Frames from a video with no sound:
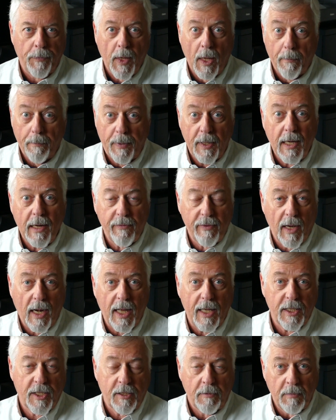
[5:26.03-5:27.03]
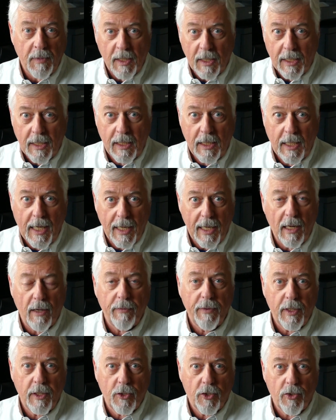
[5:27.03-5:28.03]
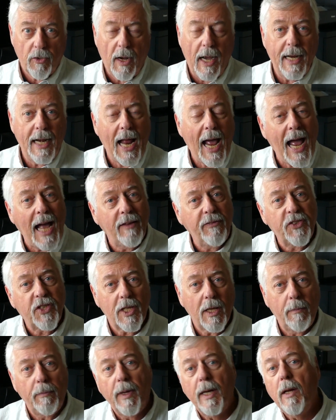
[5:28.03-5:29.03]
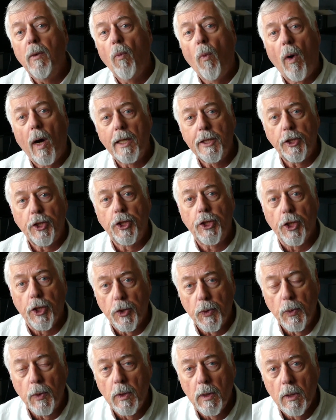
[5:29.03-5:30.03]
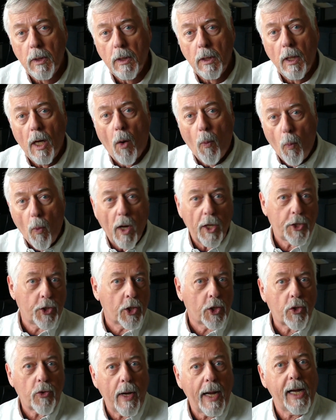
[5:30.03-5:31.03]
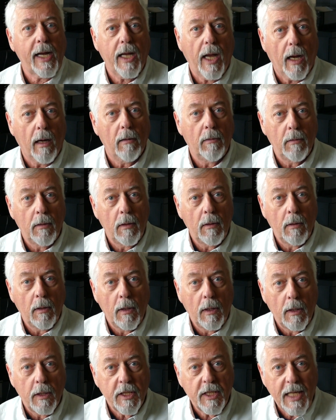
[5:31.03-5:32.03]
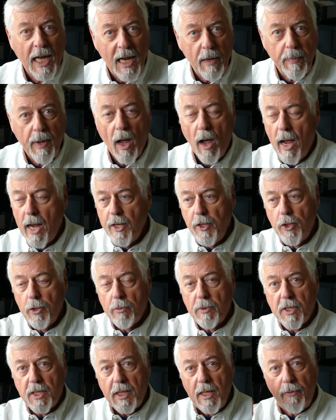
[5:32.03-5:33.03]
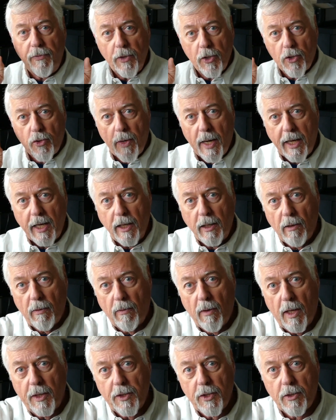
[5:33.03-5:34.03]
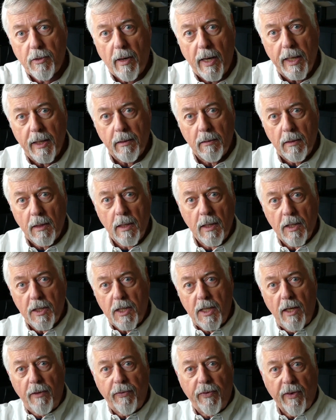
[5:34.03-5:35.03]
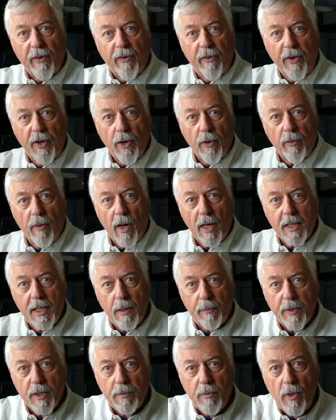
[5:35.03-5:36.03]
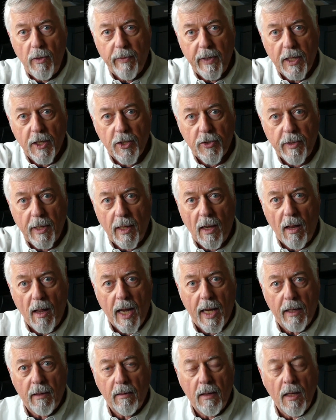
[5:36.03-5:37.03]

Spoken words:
But nevertheless, get out there and try it. Have somebody watch you and watch your tracking. Stand behind you and see if you're tracking the rod straight. See if your rod tip is moving in a straight line.